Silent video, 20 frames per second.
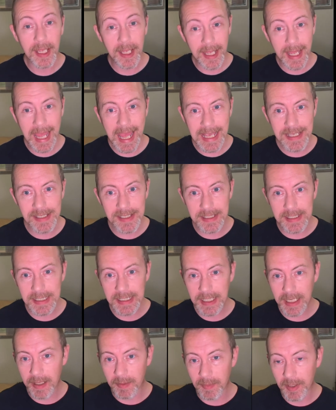As a D
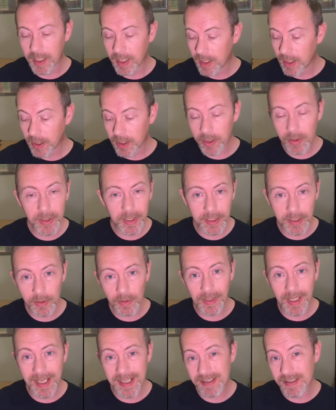M, you can
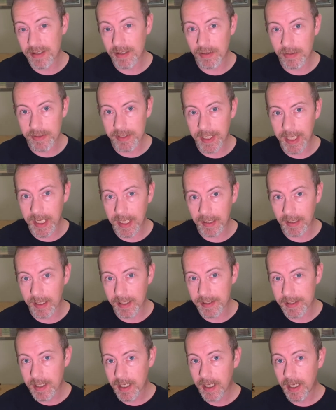utilize those
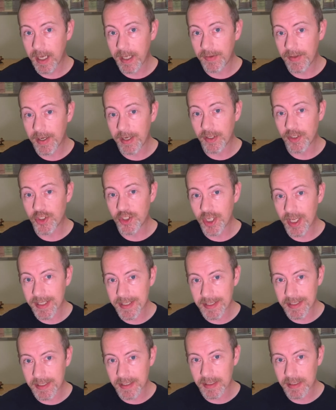guidelines and then
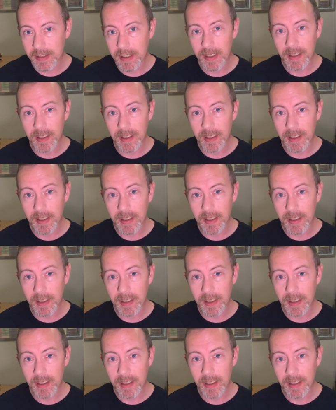adjust it